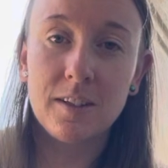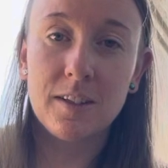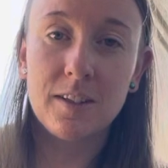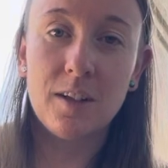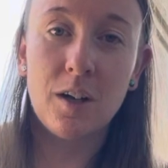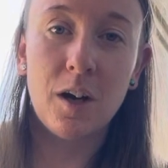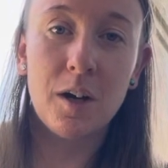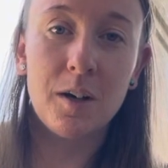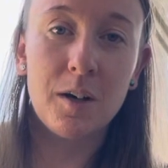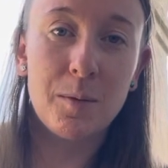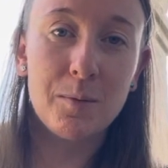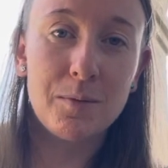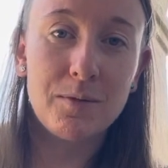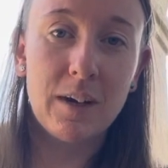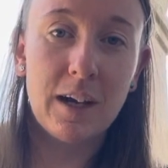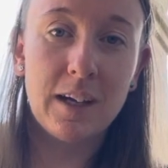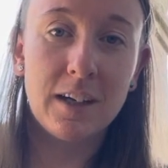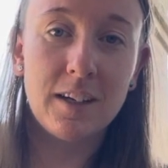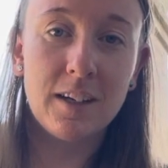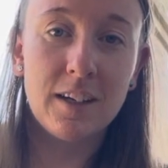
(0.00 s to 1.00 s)
No, I'm
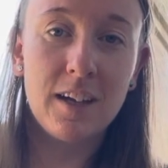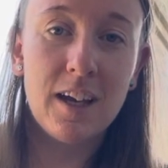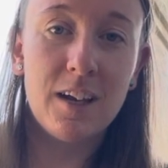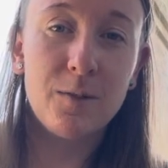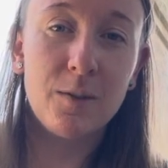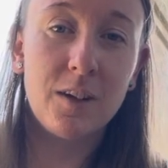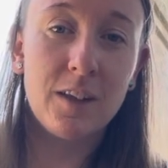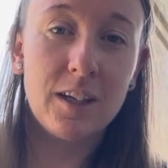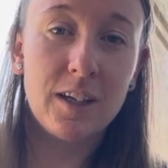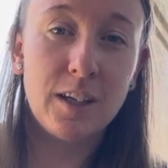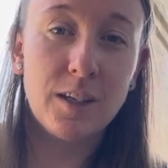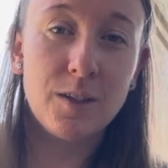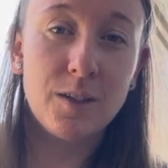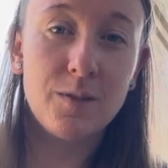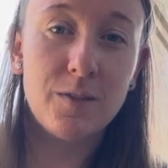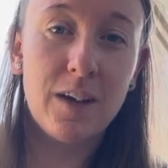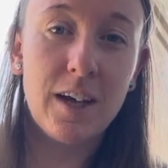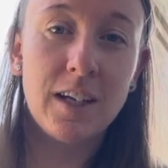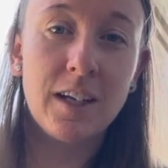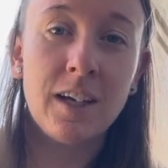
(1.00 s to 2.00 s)
fine. Everything is
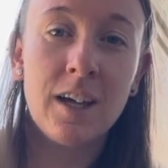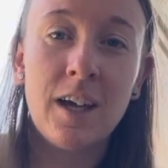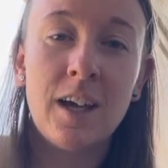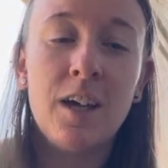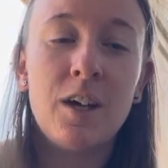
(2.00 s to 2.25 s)
fine.